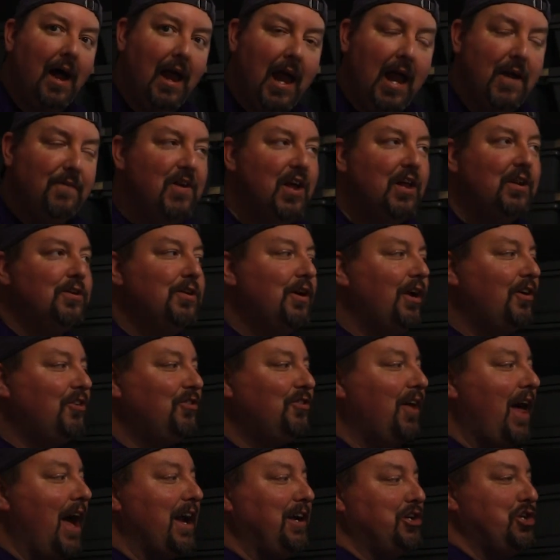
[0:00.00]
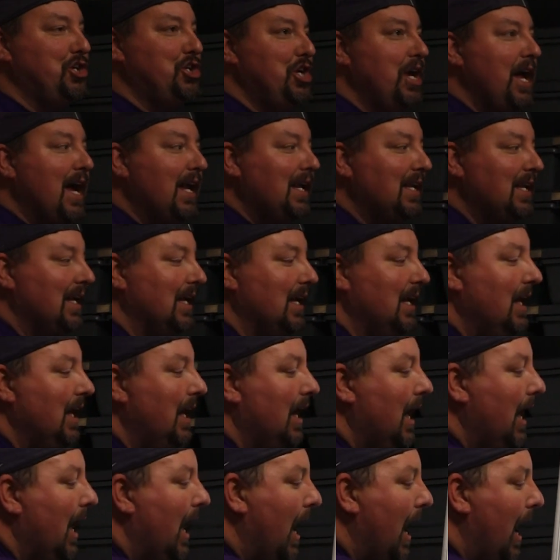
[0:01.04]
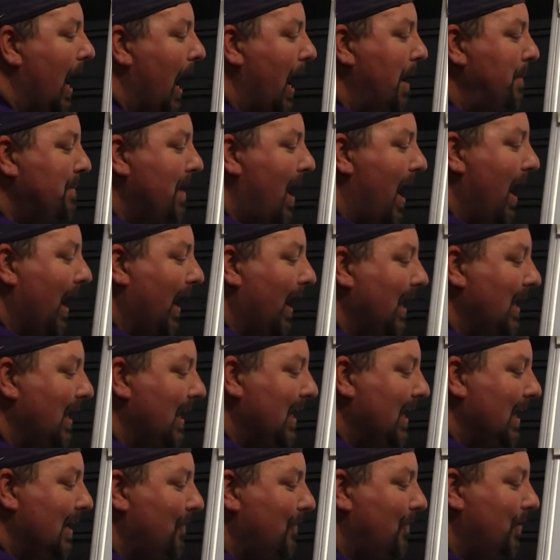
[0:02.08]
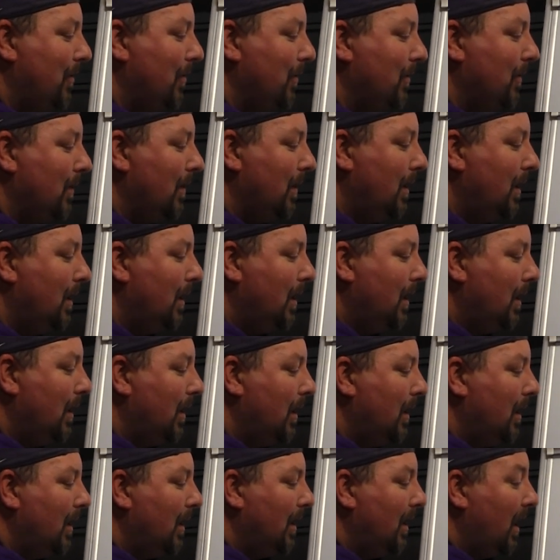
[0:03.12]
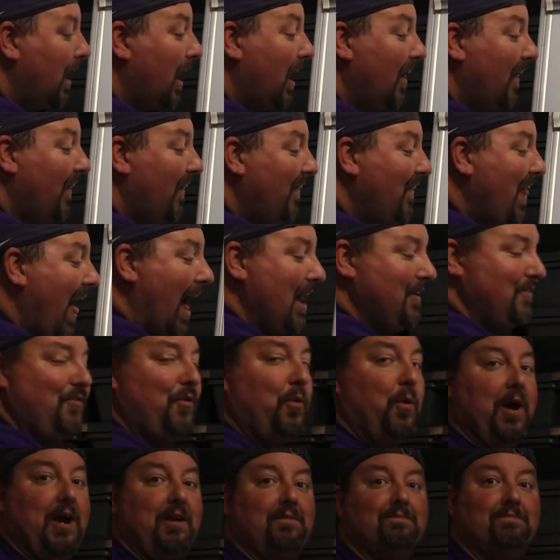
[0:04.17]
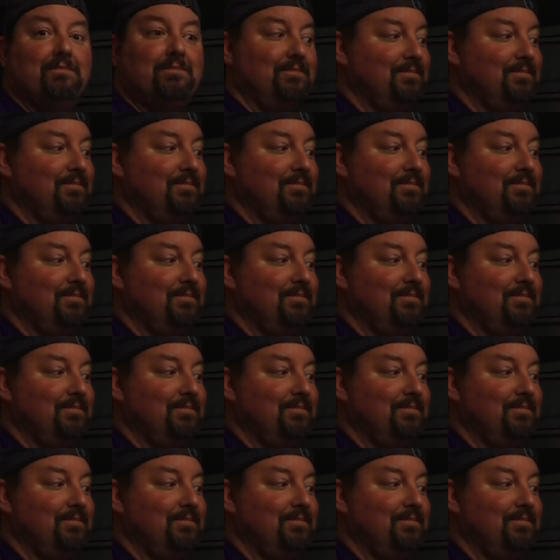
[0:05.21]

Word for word: If it looks like shit, I'm not going to give you that for it.